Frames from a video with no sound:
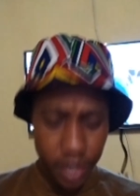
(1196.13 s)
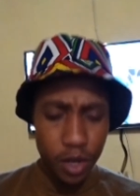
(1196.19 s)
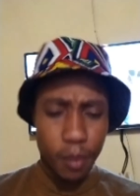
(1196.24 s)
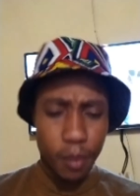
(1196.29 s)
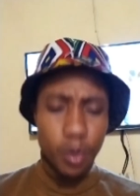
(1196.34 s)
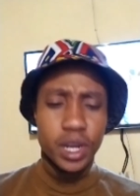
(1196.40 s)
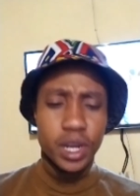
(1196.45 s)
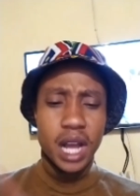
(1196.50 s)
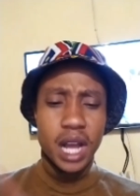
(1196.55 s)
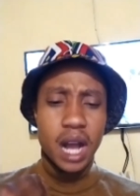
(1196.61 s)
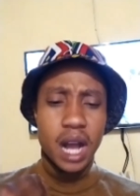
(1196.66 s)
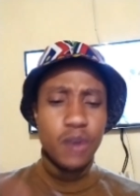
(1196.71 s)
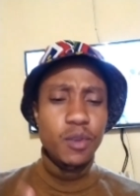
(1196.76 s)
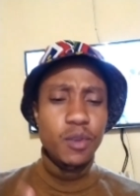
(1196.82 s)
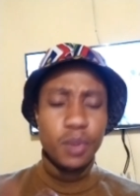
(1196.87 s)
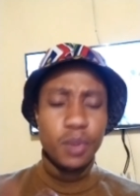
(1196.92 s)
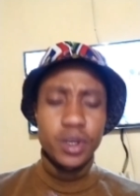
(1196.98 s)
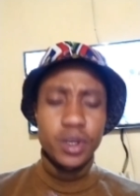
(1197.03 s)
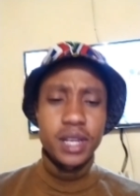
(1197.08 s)
your body, how
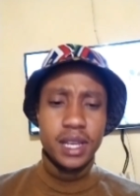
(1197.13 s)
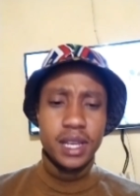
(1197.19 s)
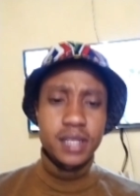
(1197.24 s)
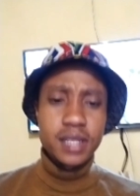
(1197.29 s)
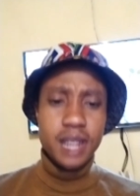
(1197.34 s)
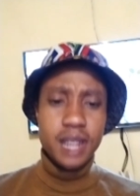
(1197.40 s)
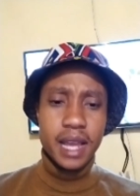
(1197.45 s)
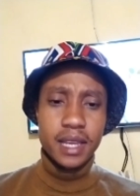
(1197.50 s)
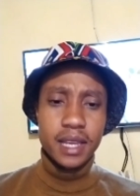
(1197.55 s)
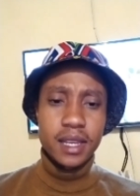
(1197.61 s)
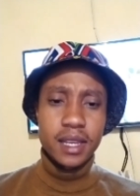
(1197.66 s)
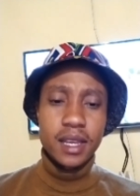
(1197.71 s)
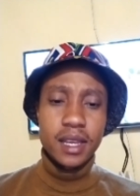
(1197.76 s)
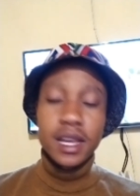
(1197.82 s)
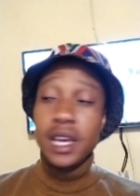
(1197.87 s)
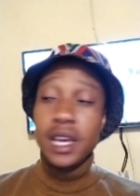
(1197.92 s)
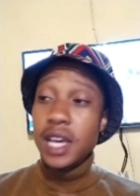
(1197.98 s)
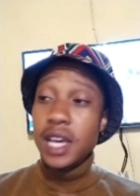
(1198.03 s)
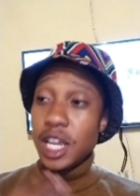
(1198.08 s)
your body is like.
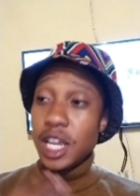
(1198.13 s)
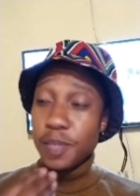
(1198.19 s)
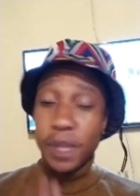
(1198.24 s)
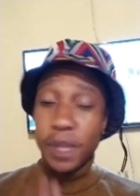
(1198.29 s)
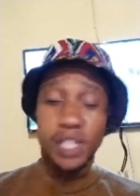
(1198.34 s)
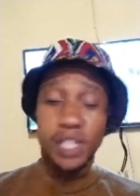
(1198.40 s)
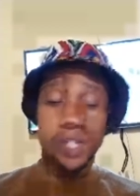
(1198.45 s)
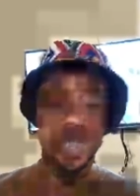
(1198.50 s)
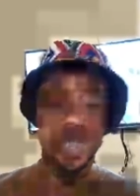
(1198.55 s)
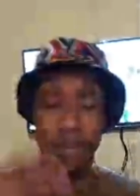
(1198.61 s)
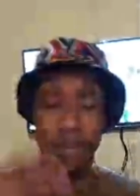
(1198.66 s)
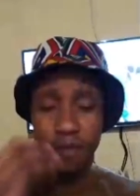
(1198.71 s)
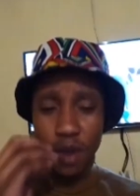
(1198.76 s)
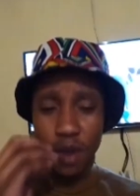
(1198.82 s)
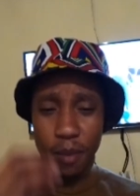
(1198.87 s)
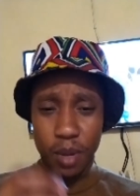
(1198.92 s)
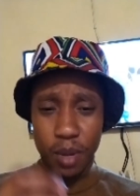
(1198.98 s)
Especially if you're a